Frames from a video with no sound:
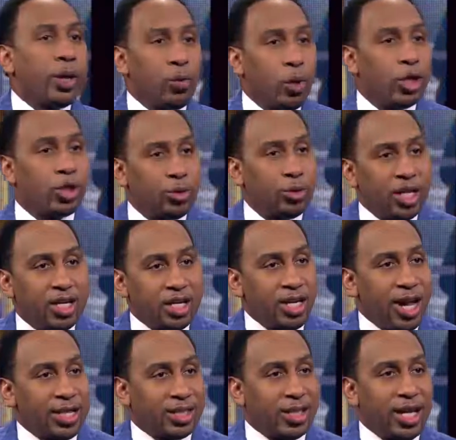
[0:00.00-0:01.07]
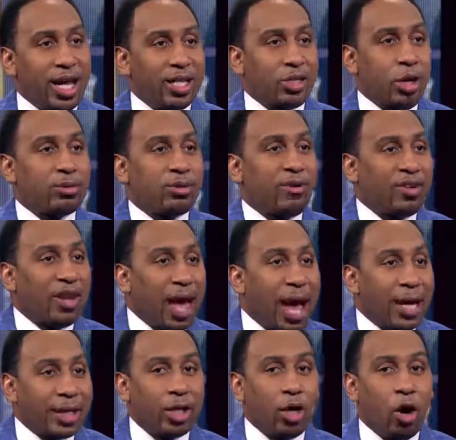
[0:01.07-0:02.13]
what you did yesterday in terms of
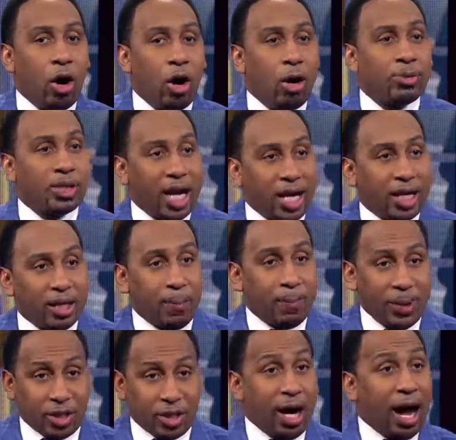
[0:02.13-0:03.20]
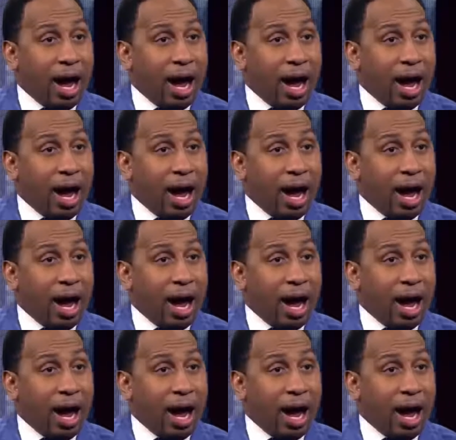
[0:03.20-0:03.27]
locking arms, taking the picture.